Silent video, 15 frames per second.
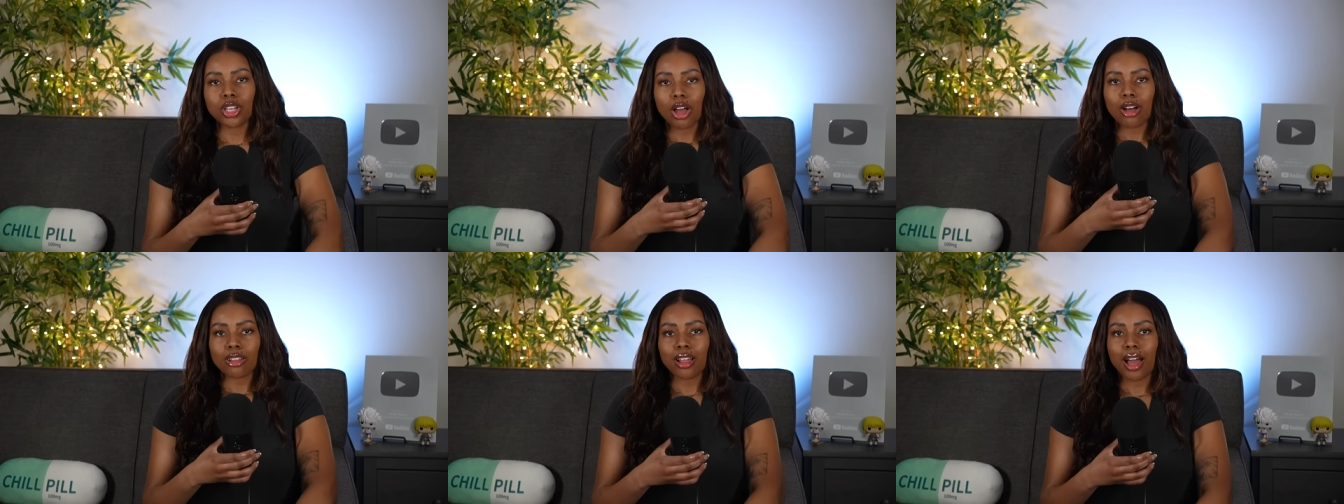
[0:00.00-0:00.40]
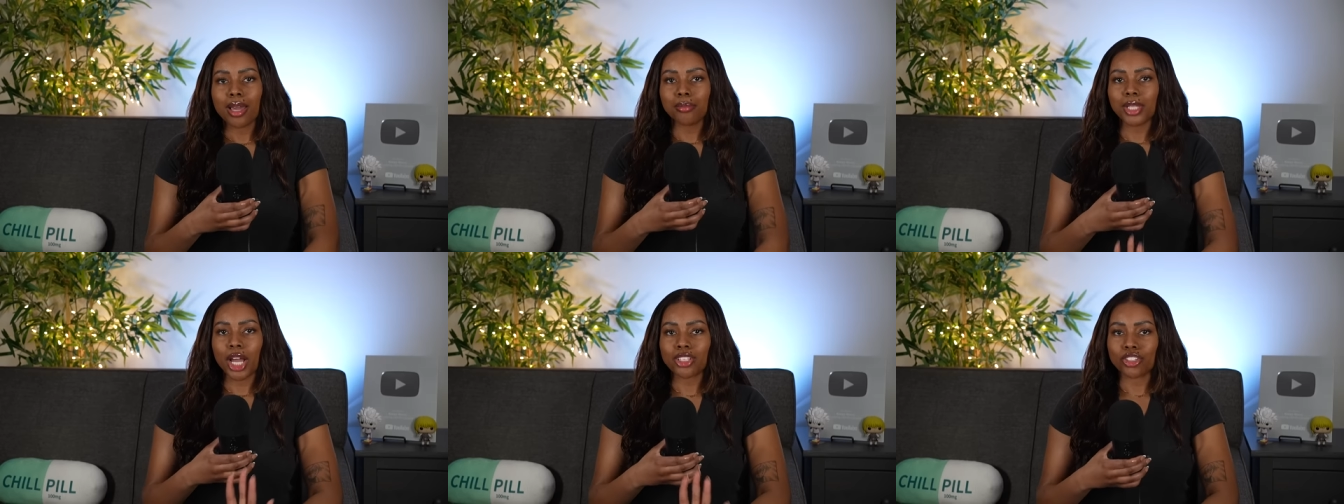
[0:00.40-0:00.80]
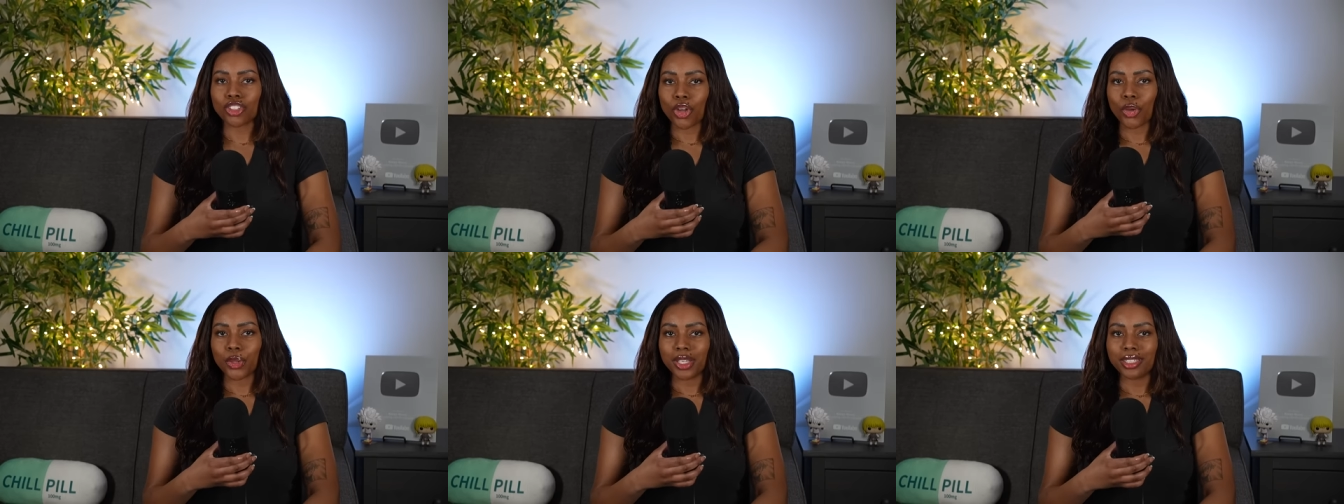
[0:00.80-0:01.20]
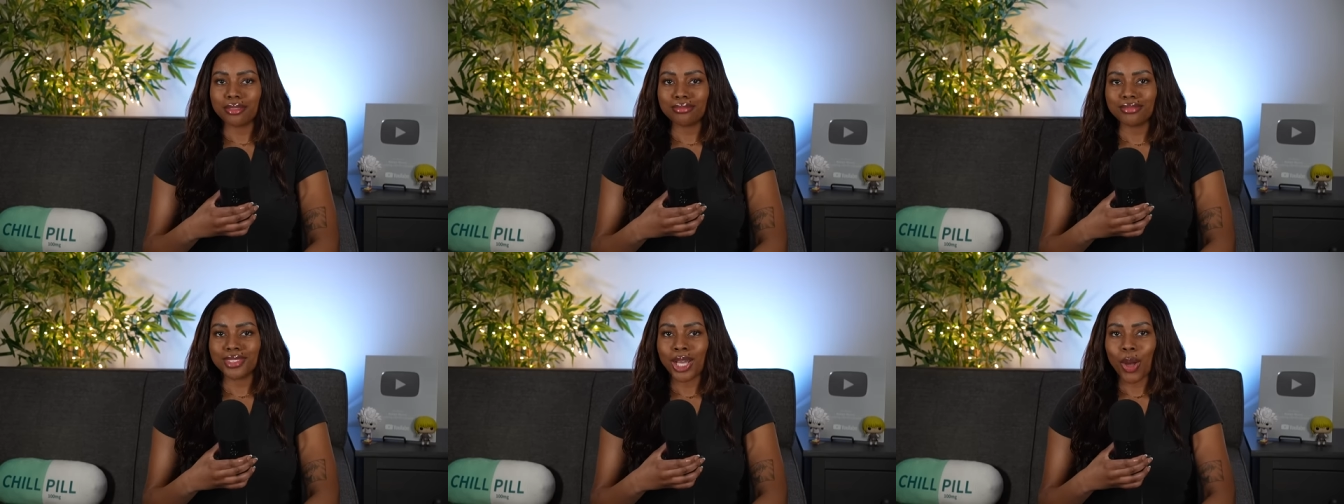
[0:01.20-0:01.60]
Y'all, I'm not
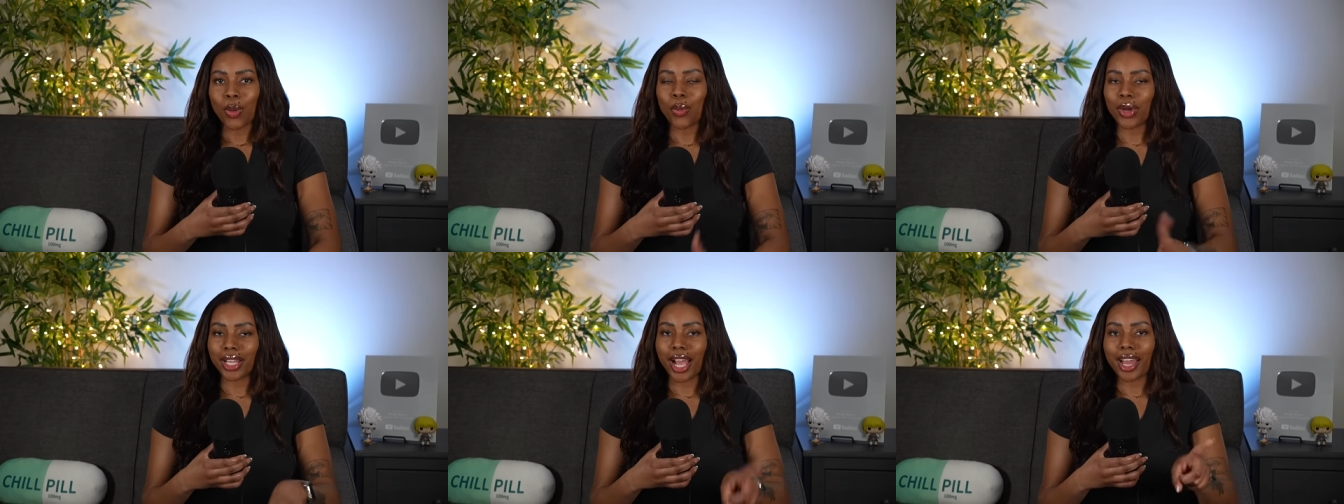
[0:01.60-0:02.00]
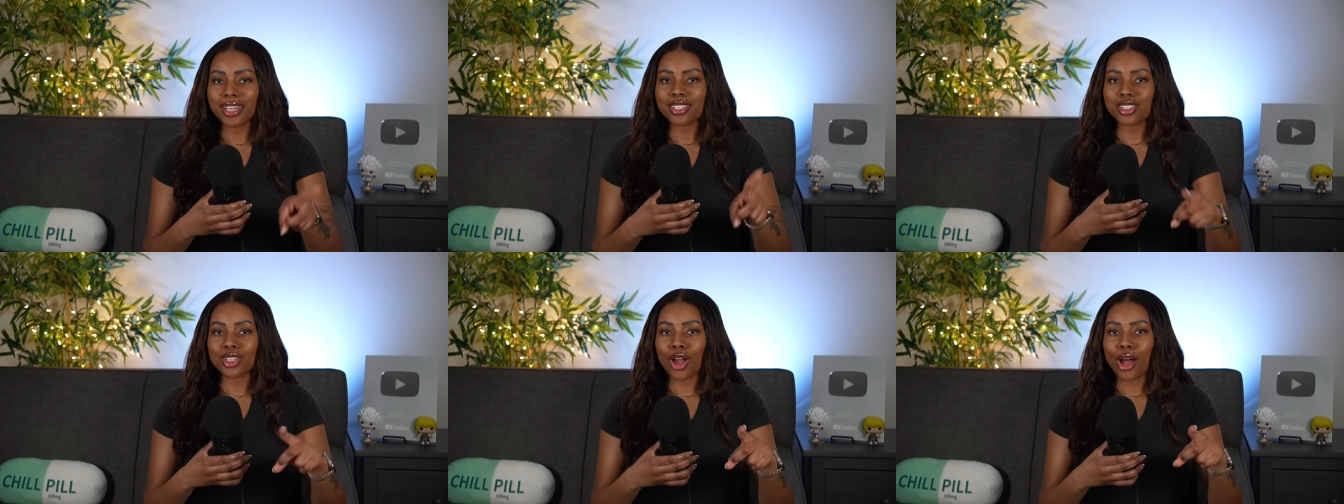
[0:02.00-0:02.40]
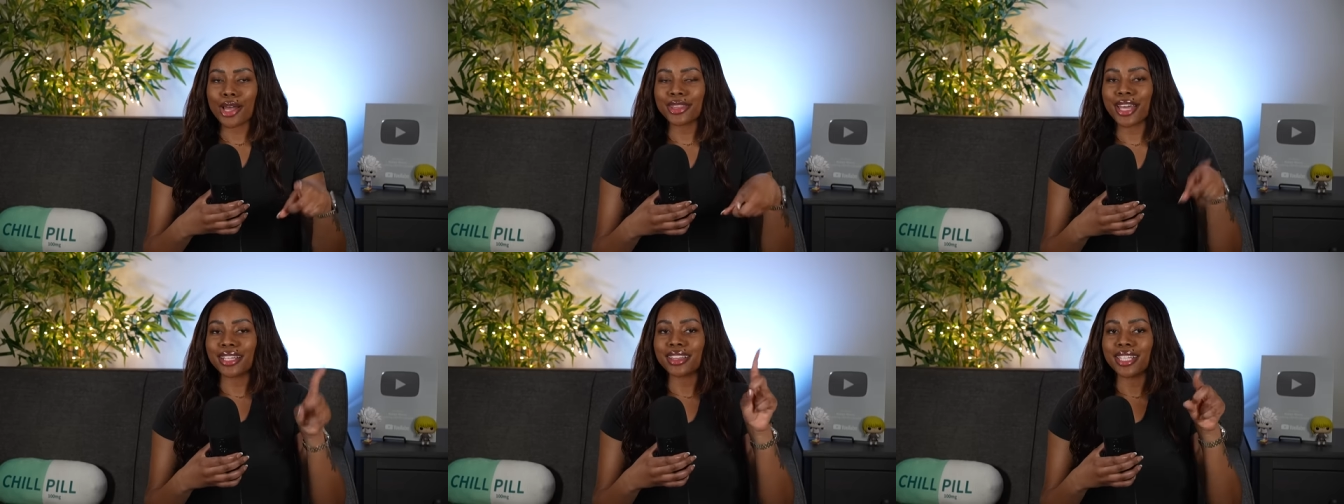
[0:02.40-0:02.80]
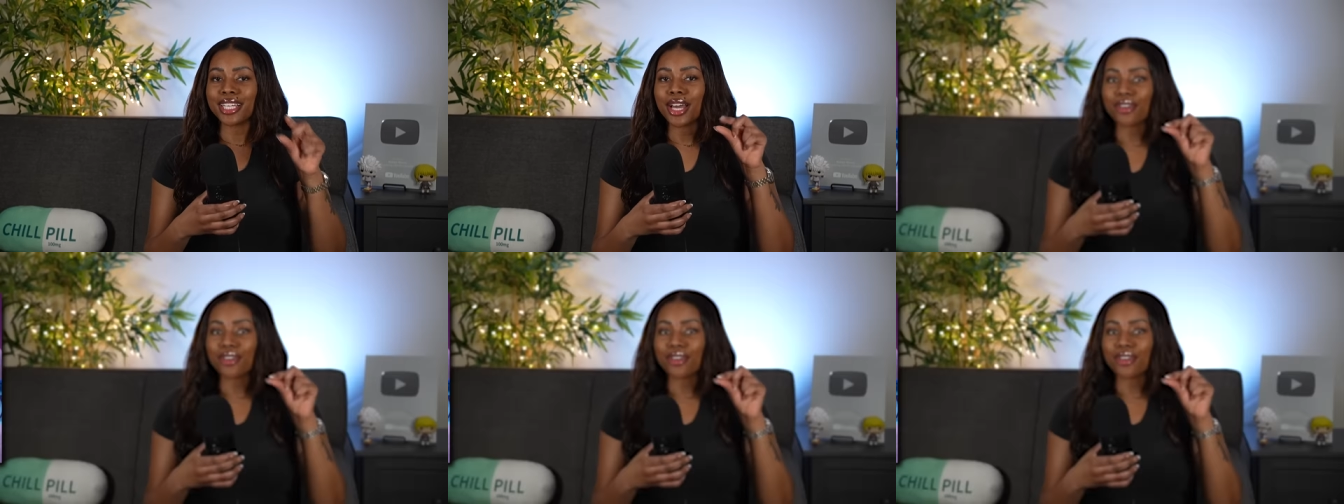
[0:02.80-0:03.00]
joking. When I saw that the